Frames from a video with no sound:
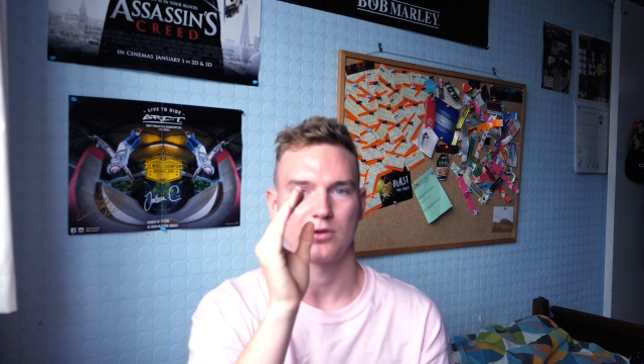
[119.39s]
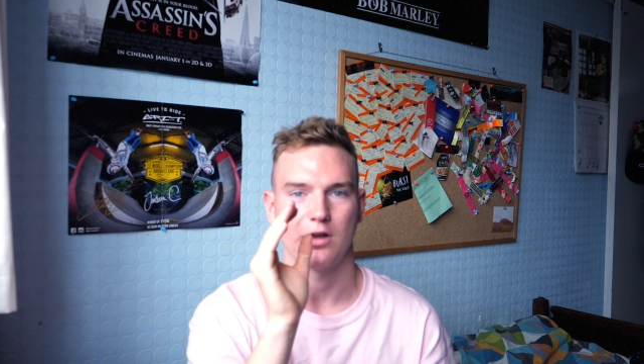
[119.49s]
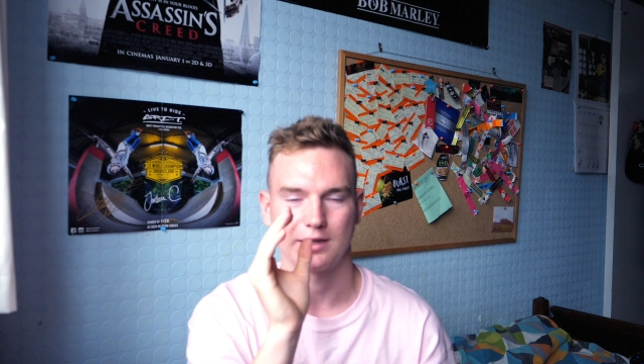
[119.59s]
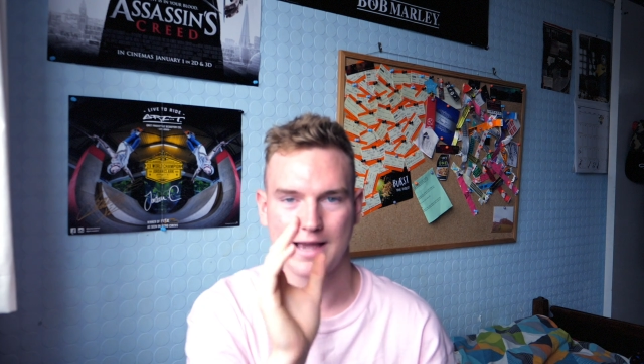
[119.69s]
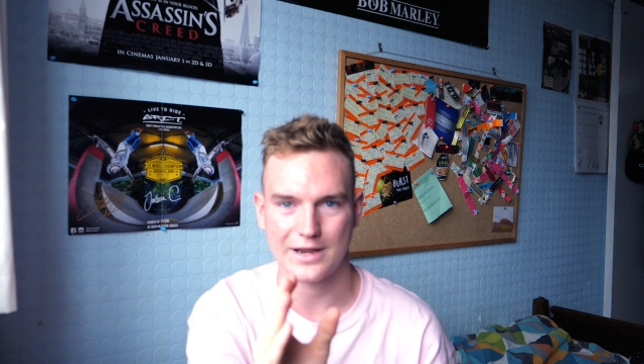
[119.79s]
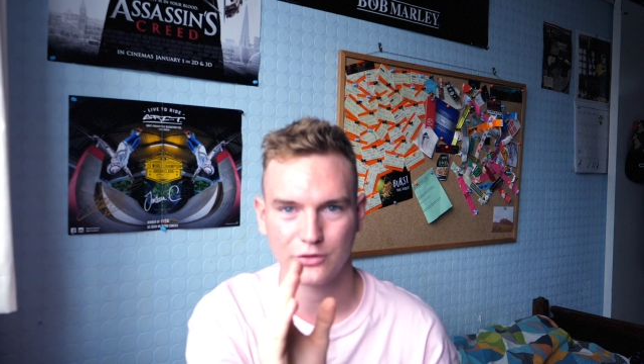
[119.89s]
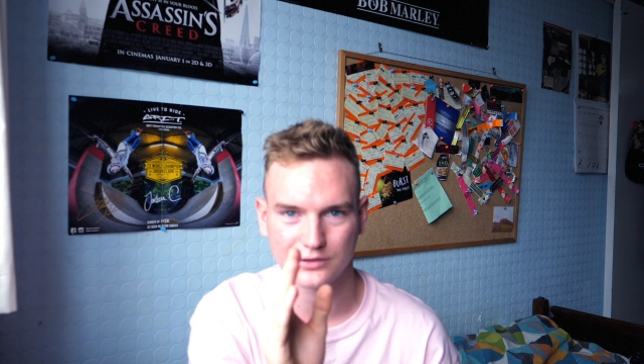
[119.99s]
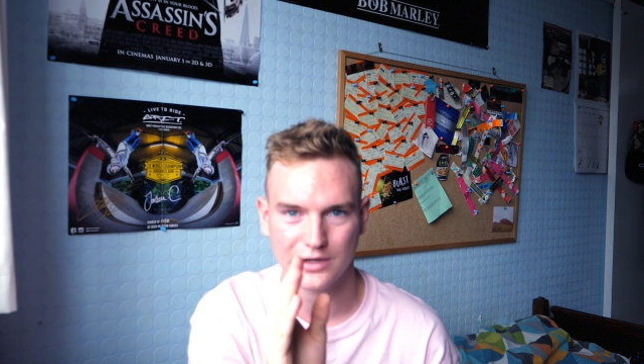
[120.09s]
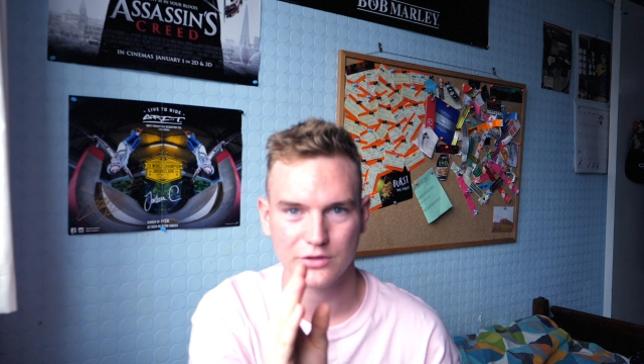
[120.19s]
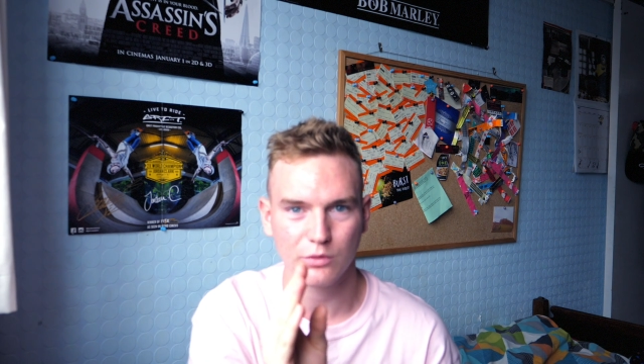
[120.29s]
I cannot
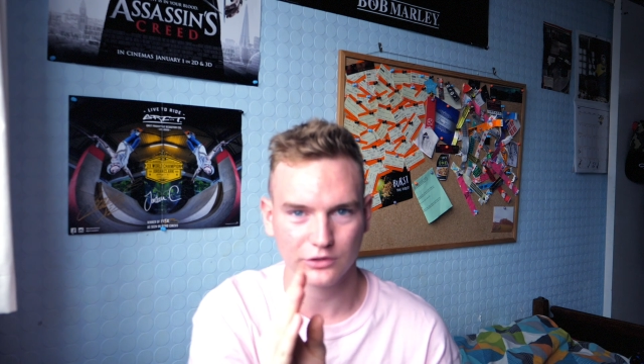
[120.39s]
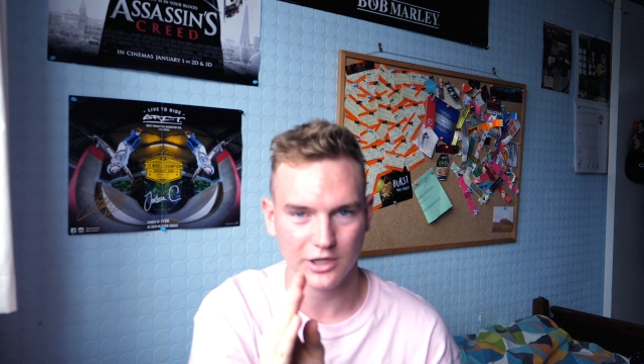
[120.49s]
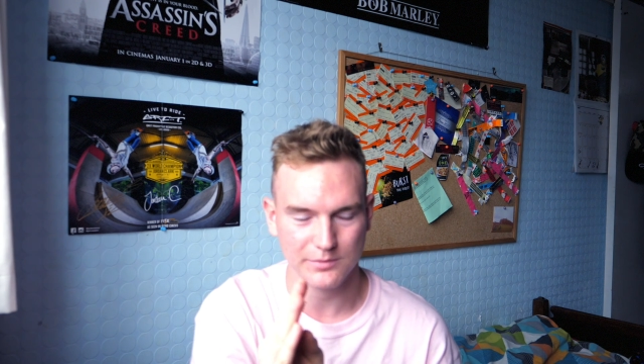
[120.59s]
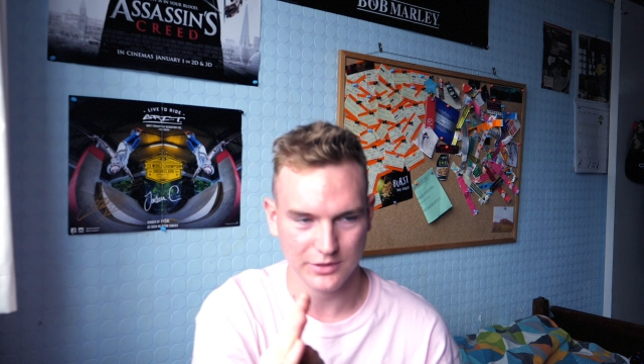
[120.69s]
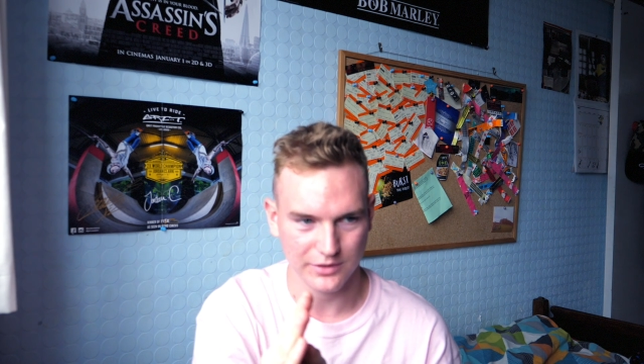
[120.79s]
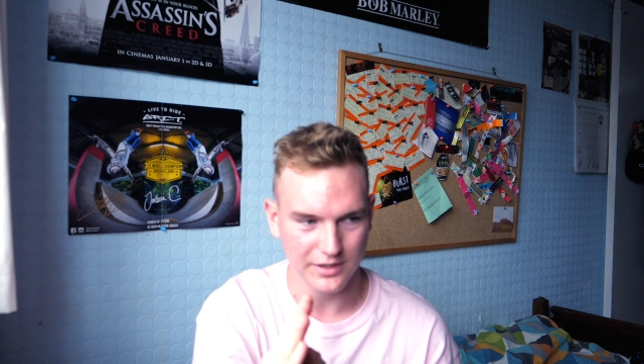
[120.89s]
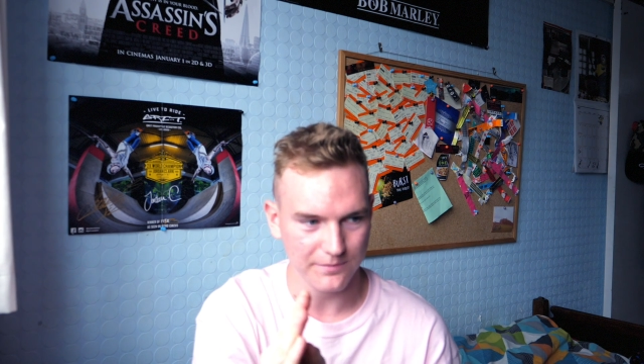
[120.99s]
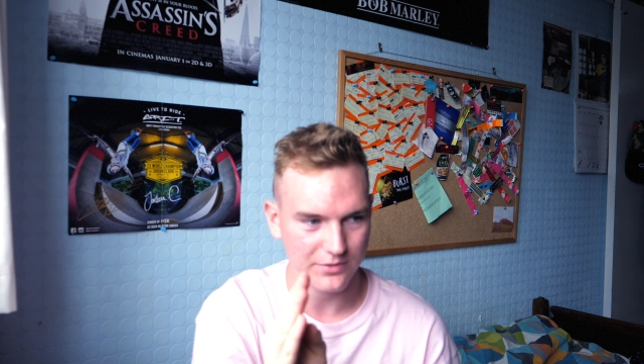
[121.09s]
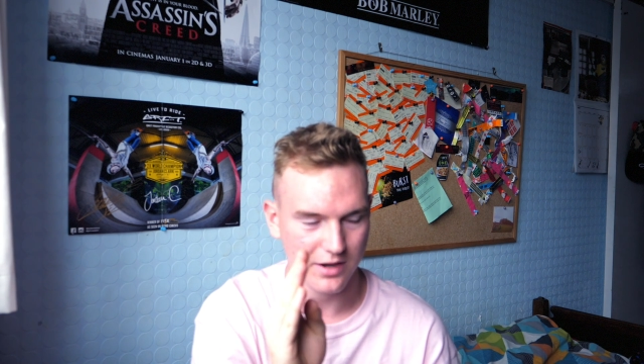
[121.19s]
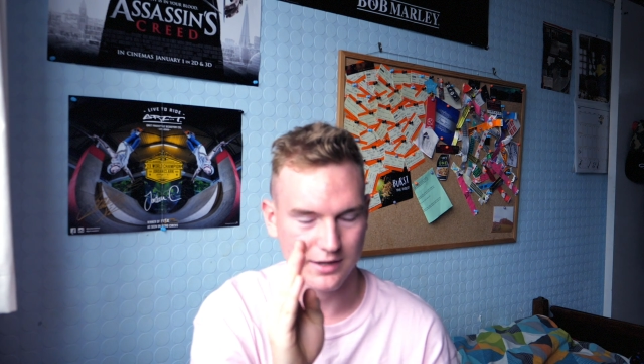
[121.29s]
tell you what I'm doing,
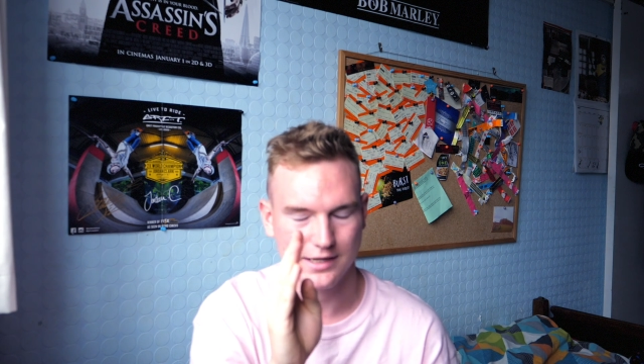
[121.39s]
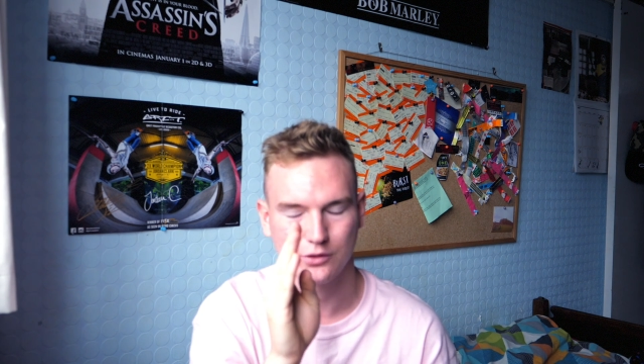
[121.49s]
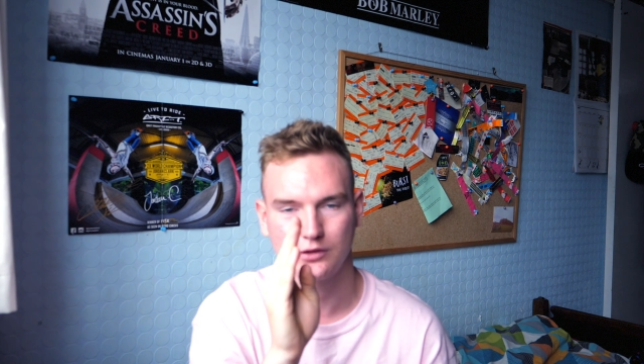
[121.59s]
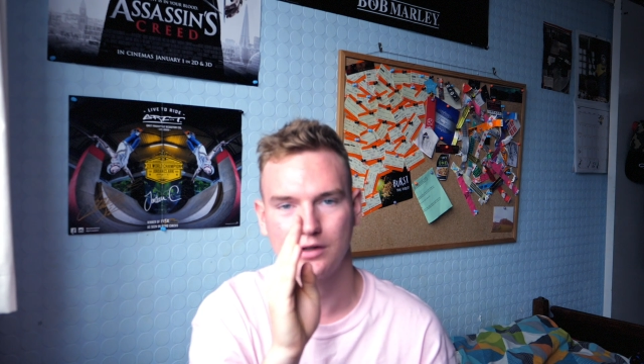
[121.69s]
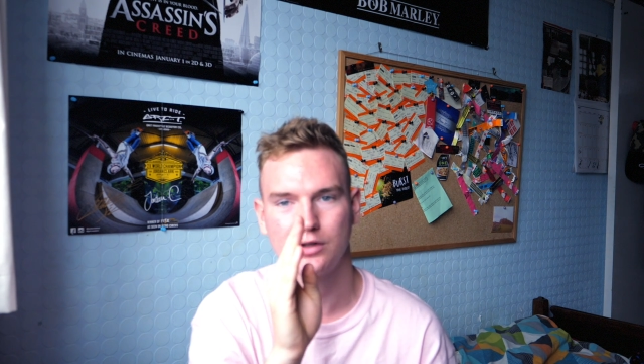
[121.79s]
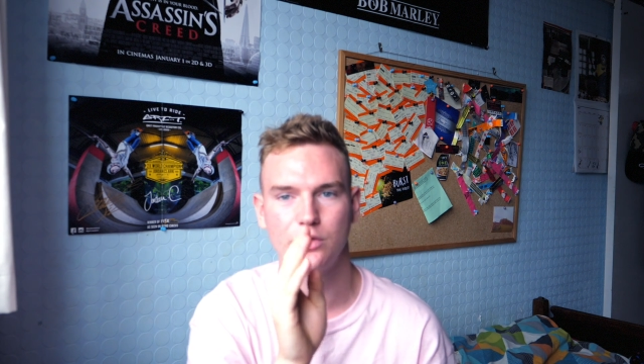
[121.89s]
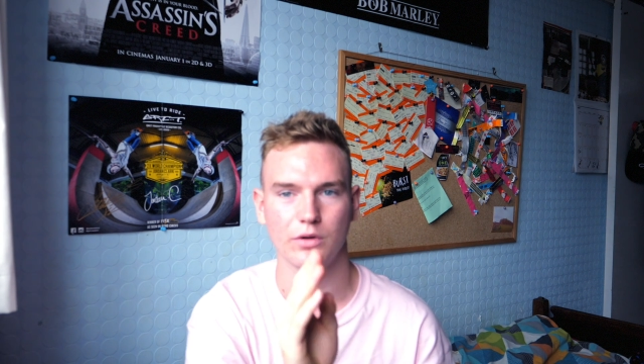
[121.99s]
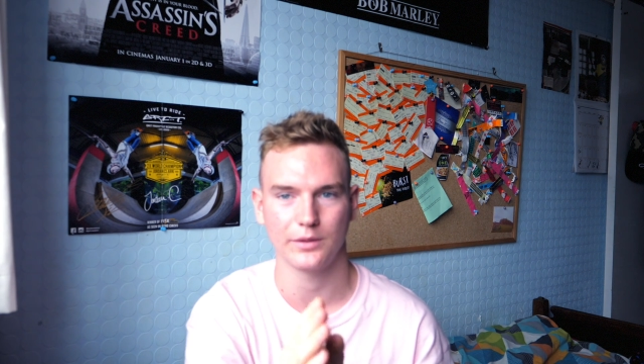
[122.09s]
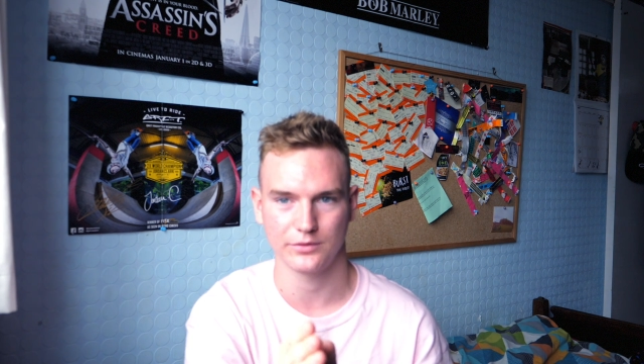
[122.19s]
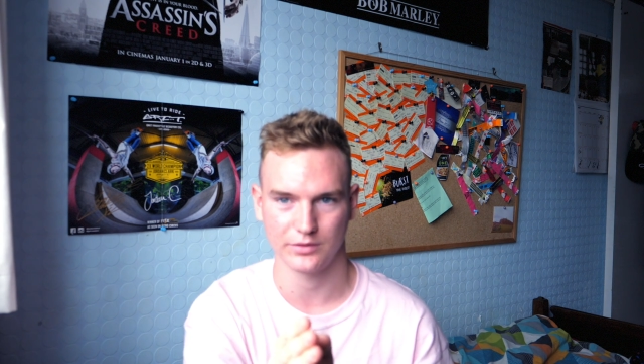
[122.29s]
I cannot tell you
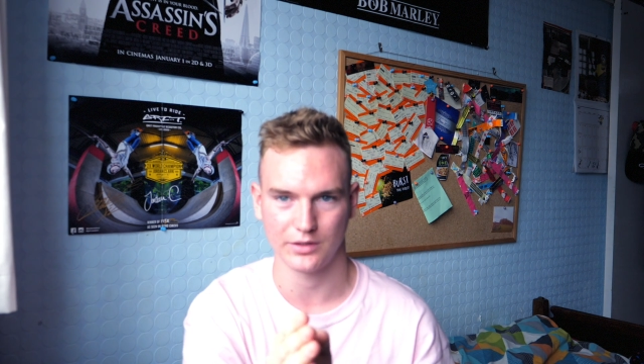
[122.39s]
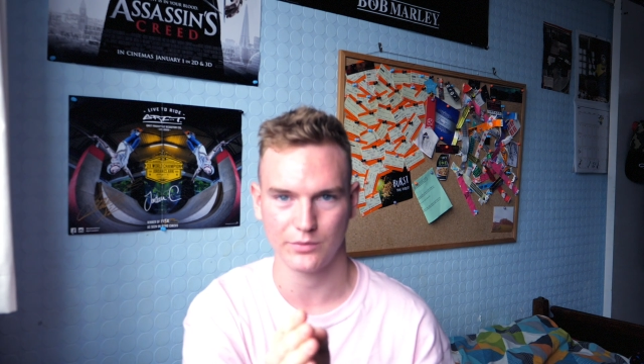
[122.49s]
who I'm doing it